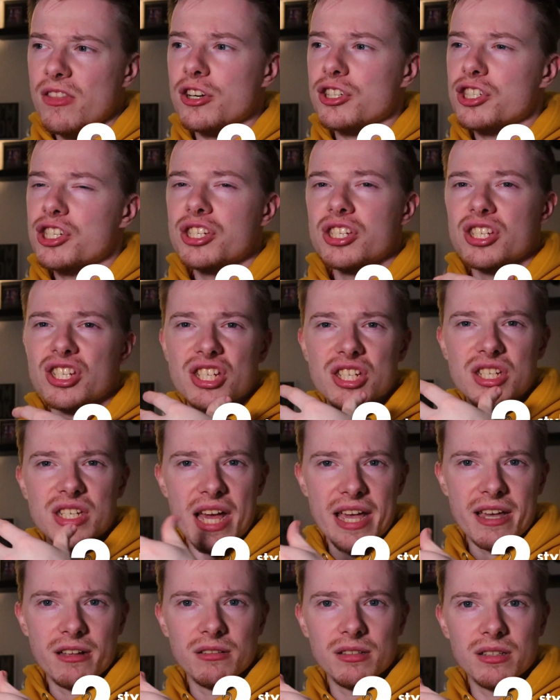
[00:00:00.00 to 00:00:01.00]
their
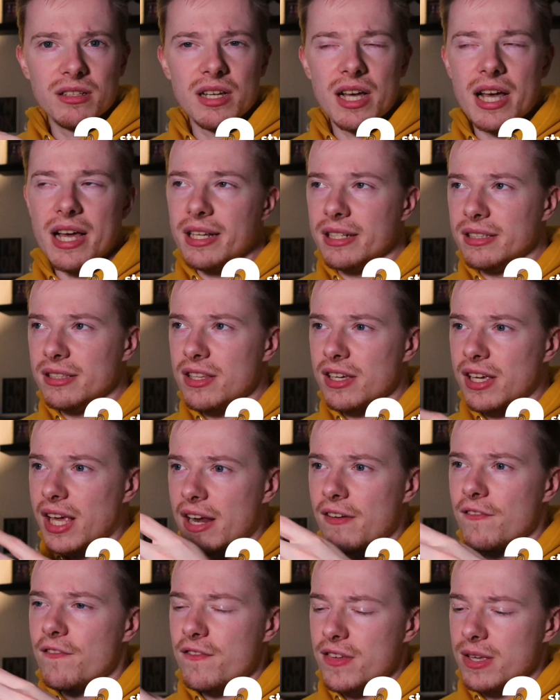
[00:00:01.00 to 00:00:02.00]
style and the
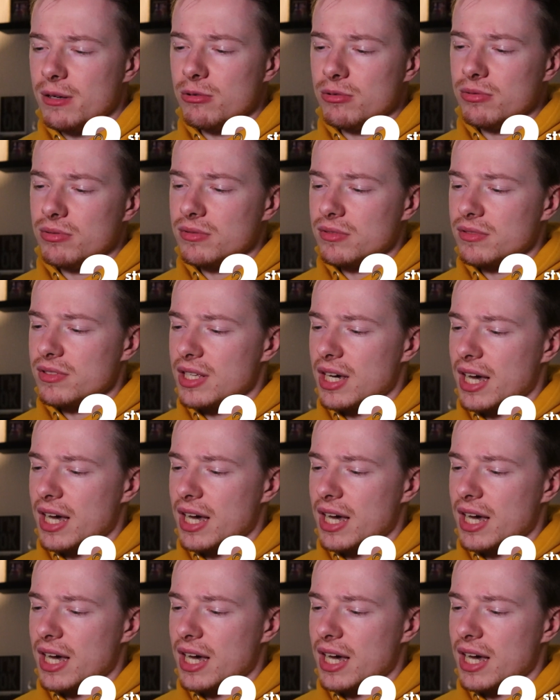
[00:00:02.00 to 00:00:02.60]
kind of feel